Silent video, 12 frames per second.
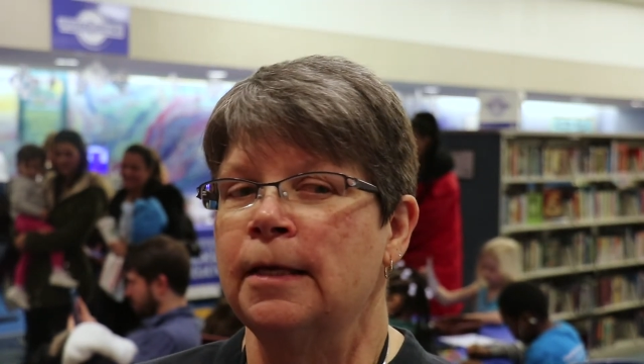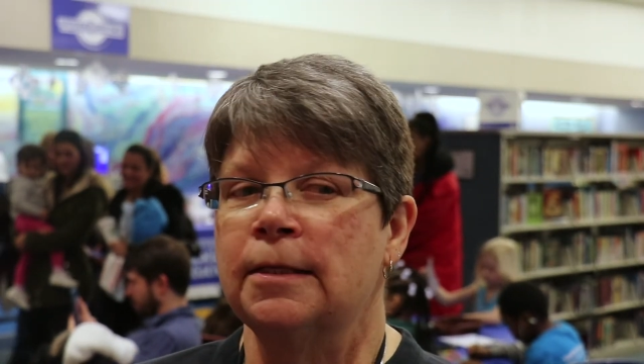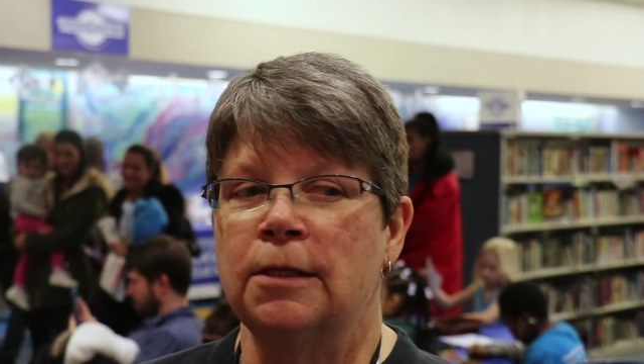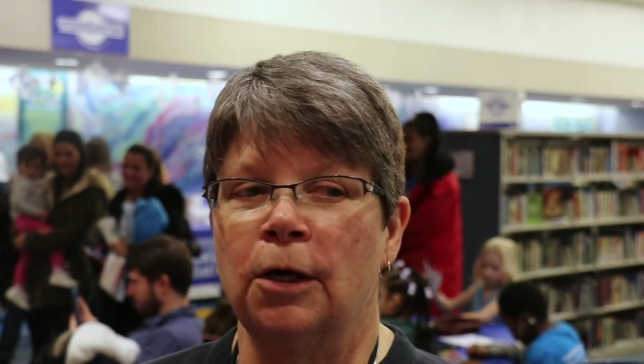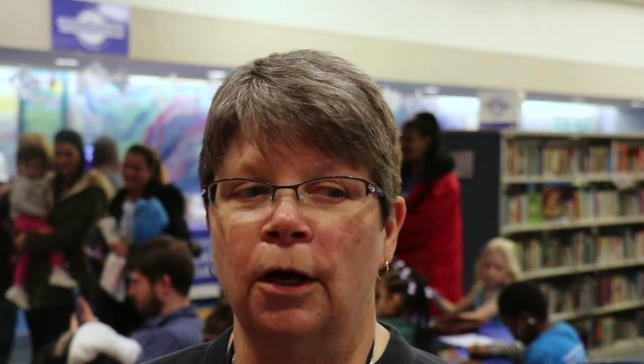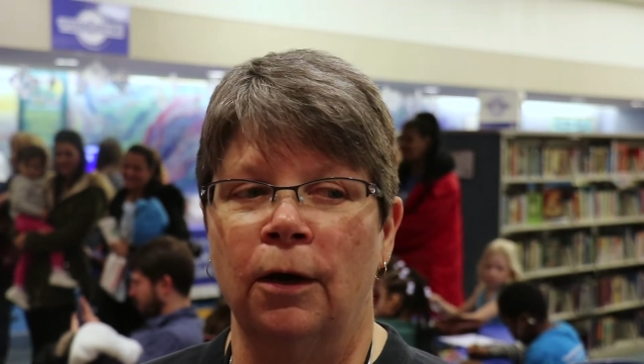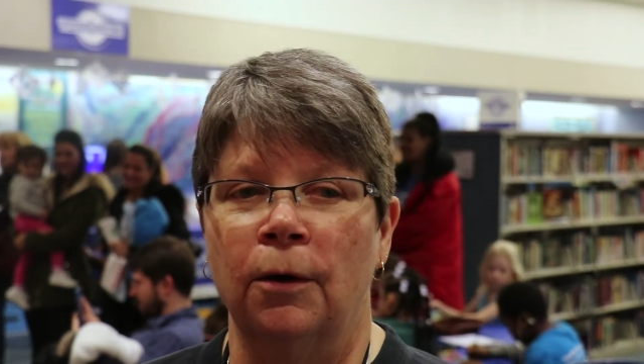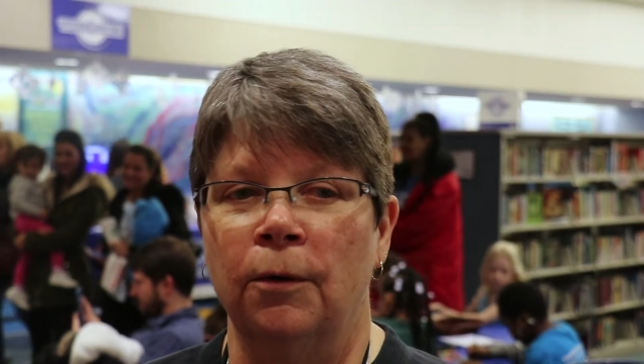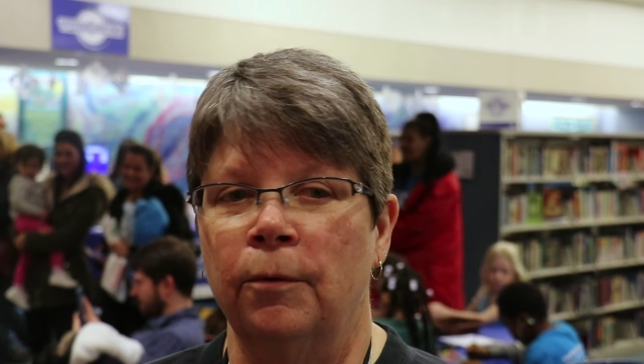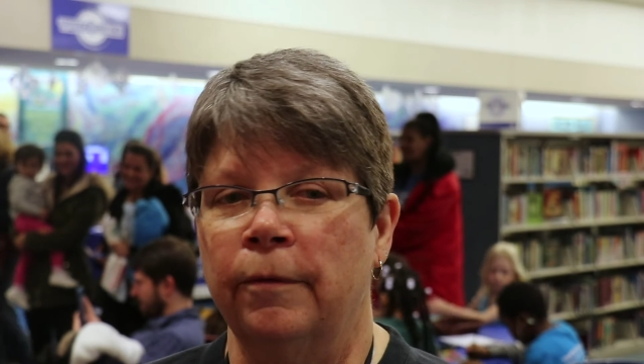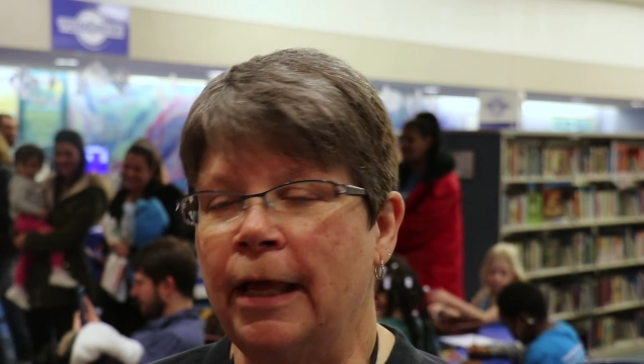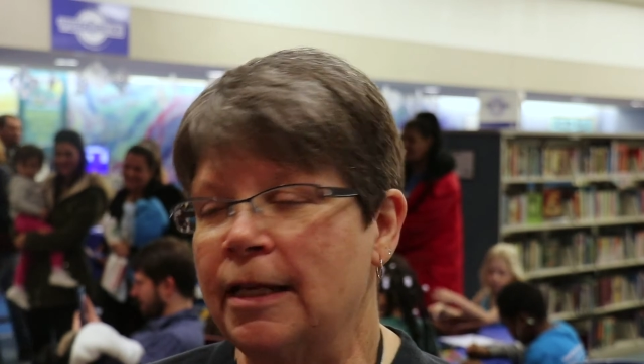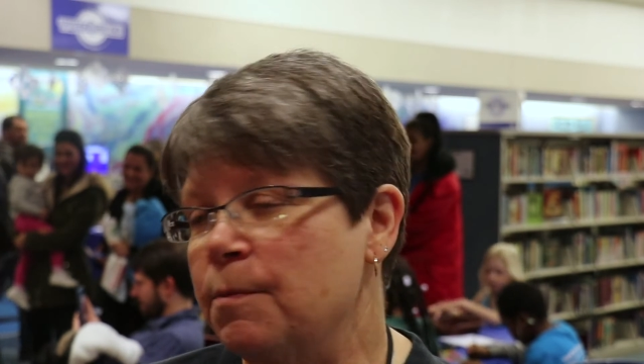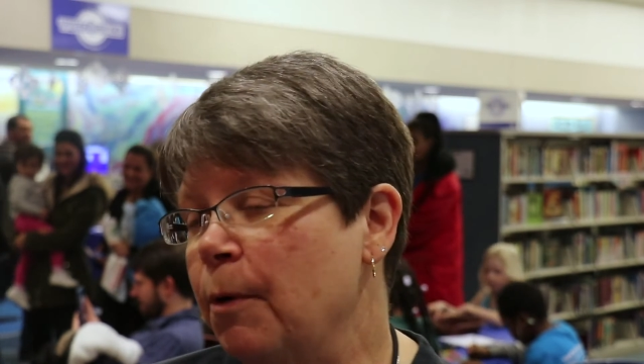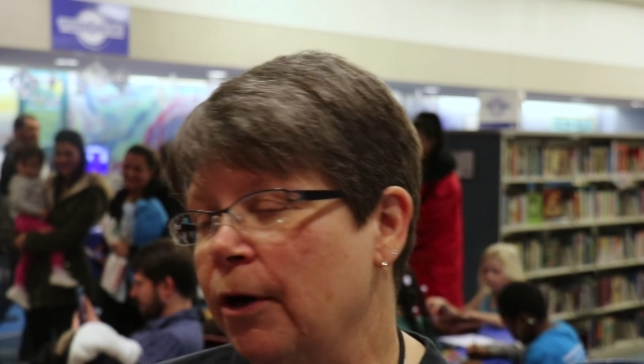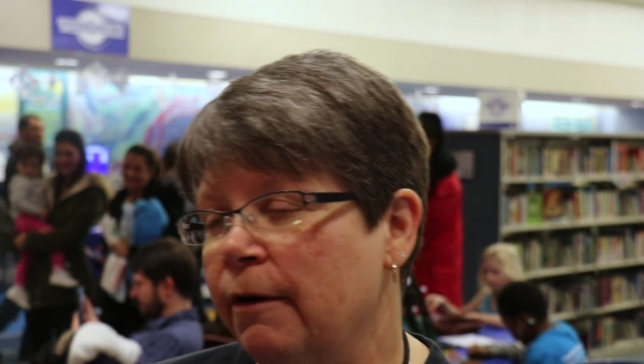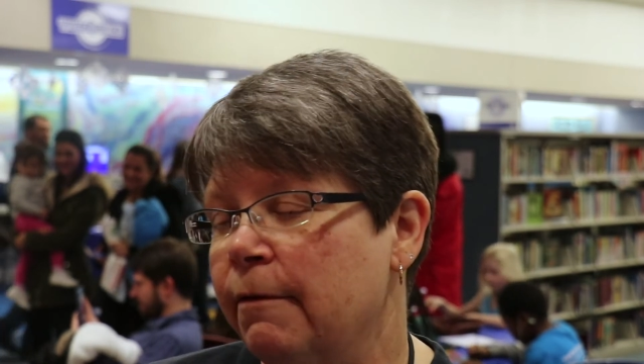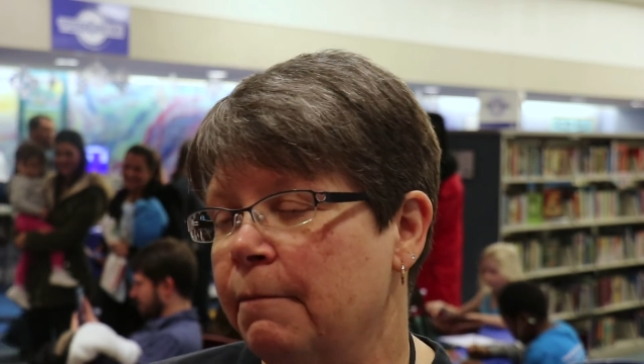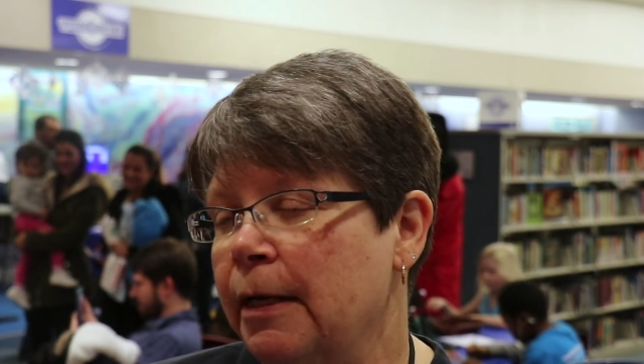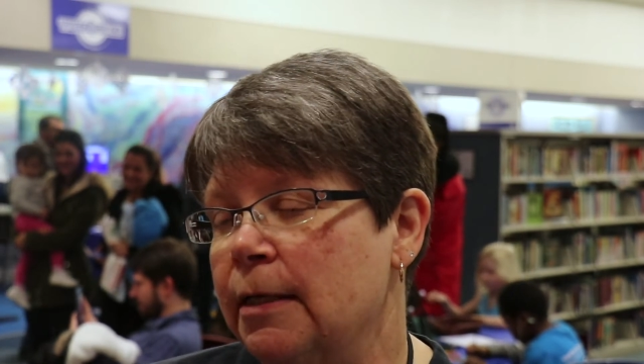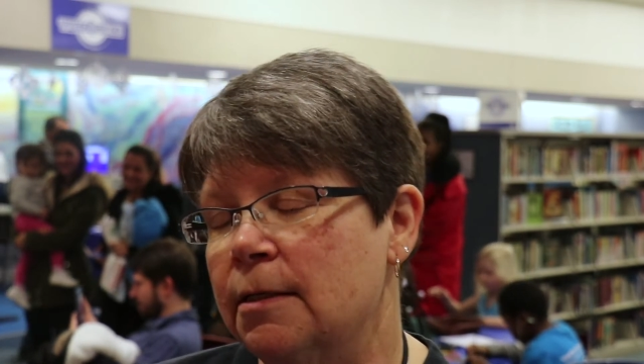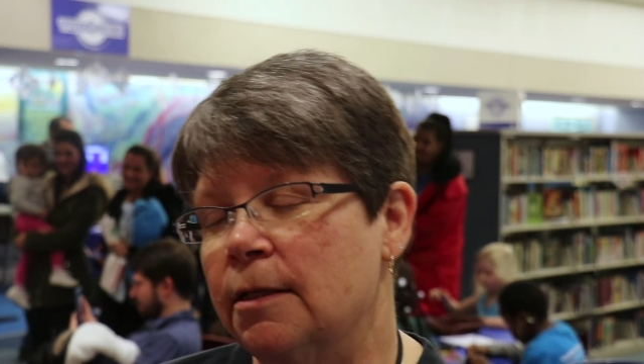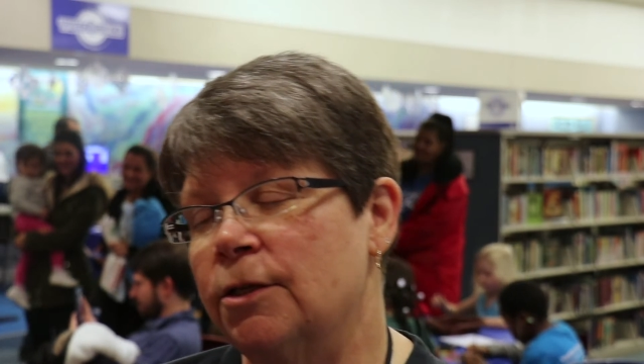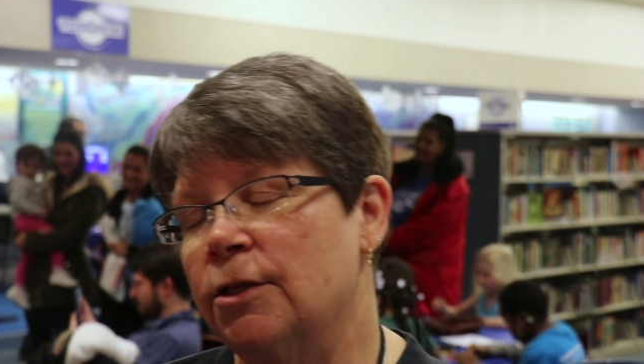So that's part of the
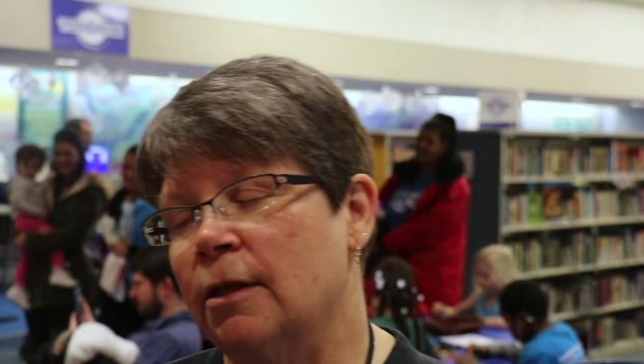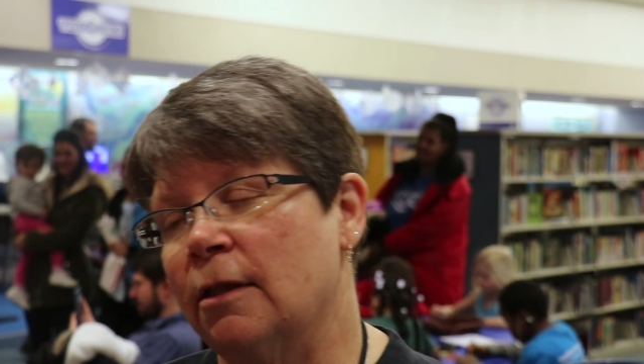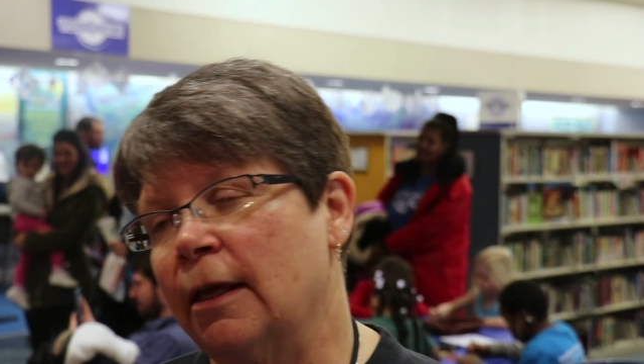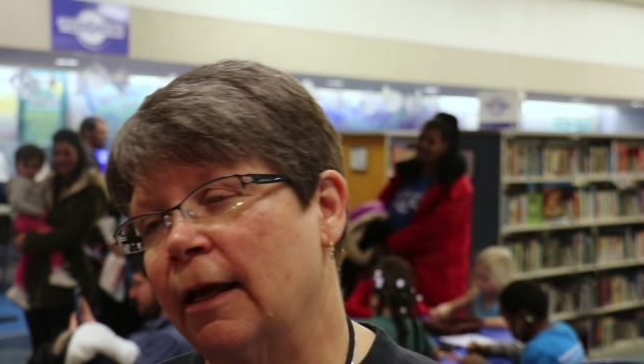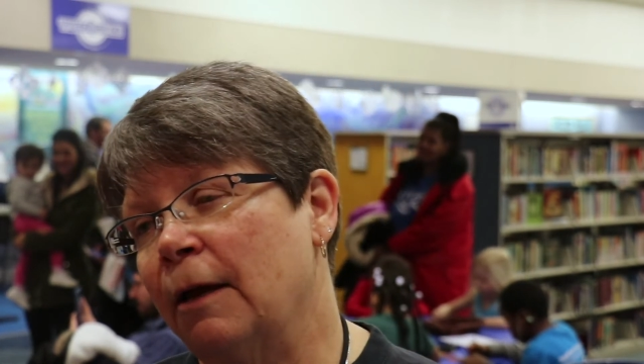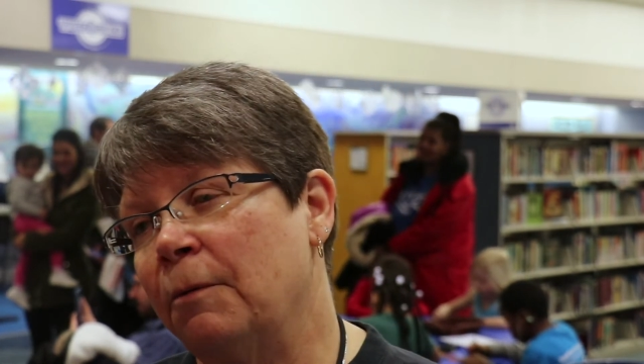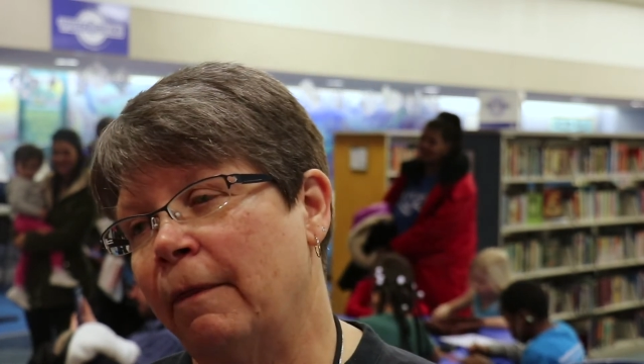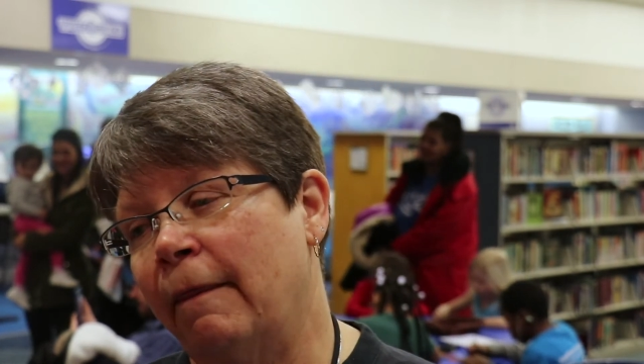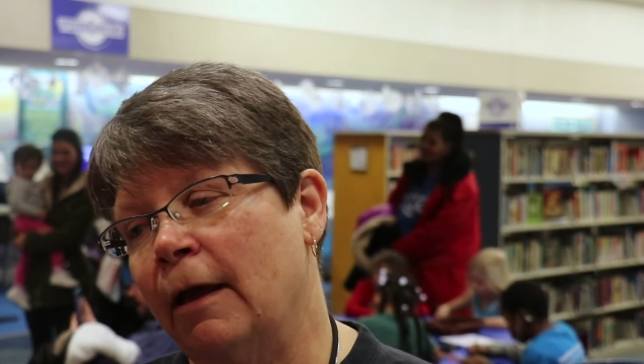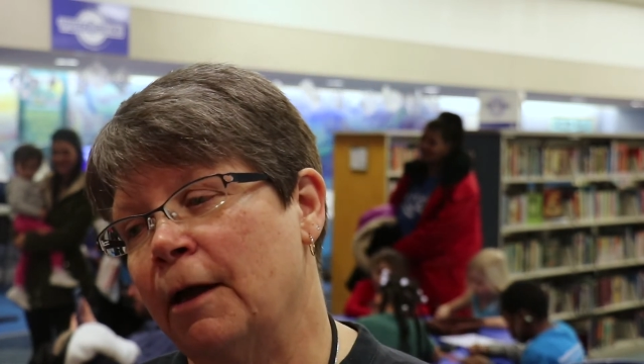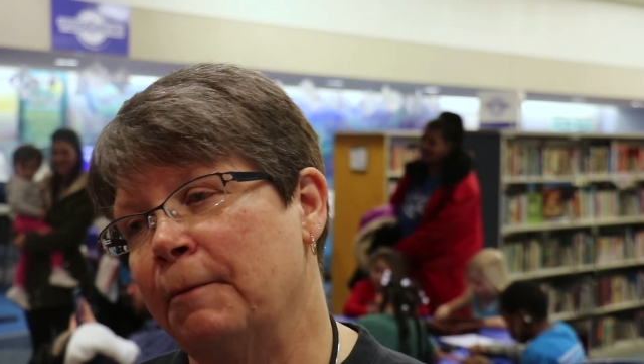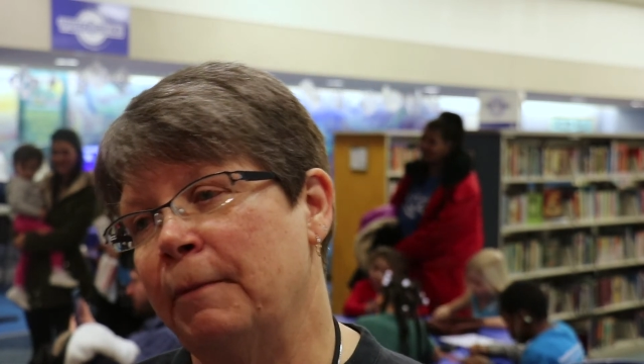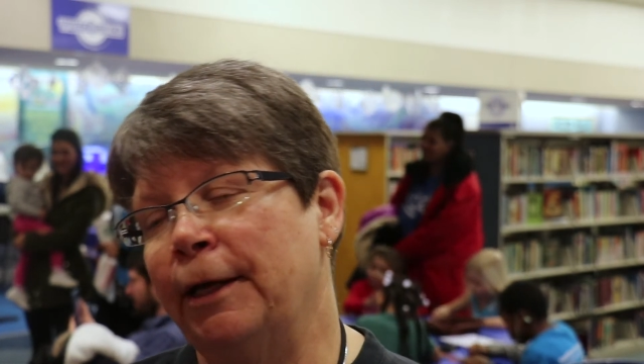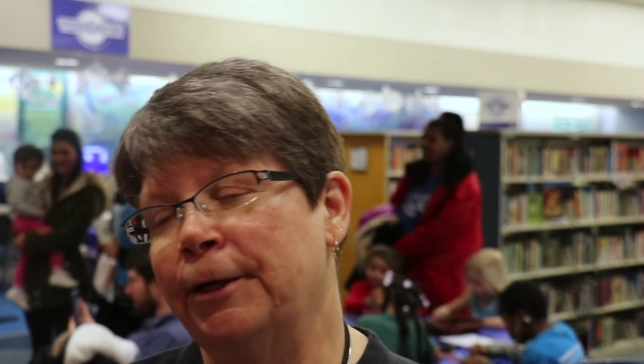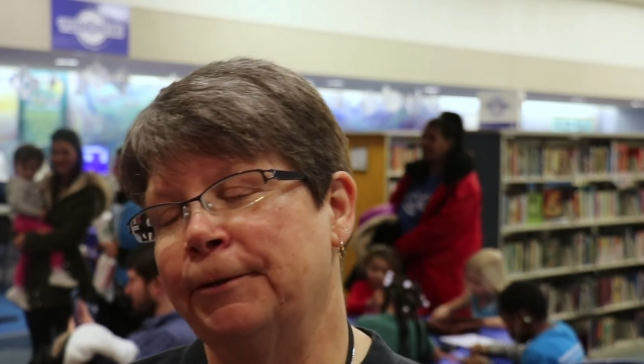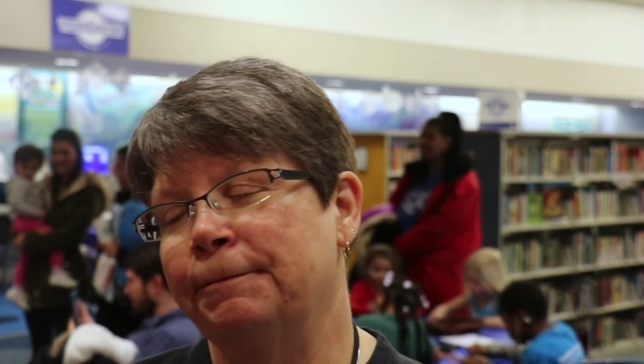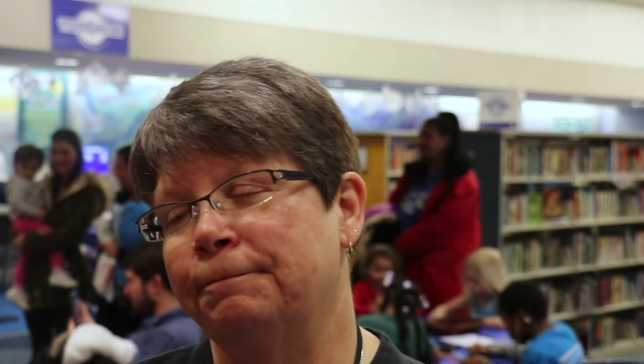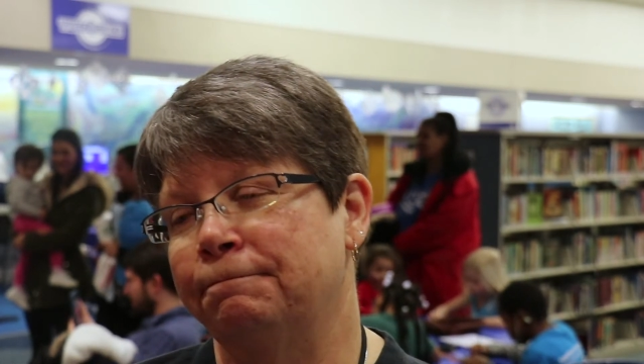message that they get when they come here.